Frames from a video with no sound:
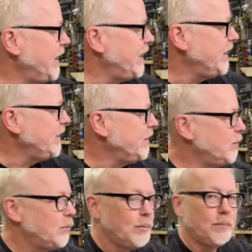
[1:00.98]
a
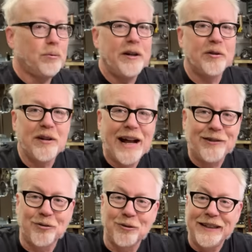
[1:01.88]

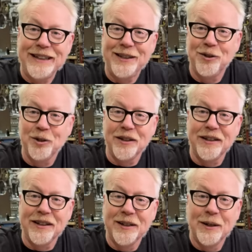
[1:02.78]
preternaturally
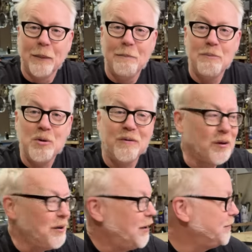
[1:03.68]
good
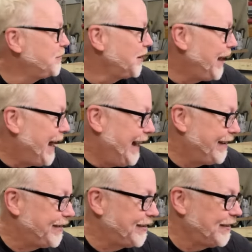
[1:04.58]
mover of
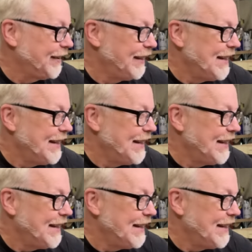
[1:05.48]
glass.